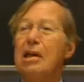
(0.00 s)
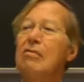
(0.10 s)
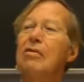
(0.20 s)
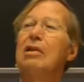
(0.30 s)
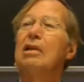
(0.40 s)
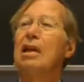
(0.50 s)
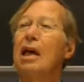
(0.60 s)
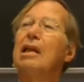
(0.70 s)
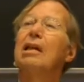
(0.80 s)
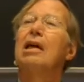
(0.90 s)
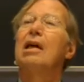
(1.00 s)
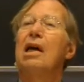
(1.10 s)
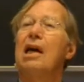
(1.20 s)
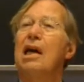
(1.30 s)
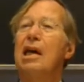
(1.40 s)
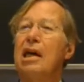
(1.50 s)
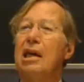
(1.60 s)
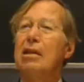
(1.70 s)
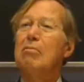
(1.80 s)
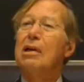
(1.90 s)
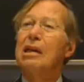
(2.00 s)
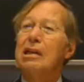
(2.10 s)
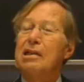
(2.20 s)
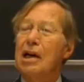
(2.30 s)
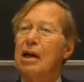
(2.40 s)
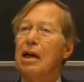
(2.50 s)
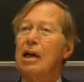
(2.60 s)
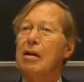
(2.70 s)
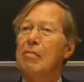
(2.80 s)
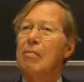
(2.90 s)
even lately, in the military.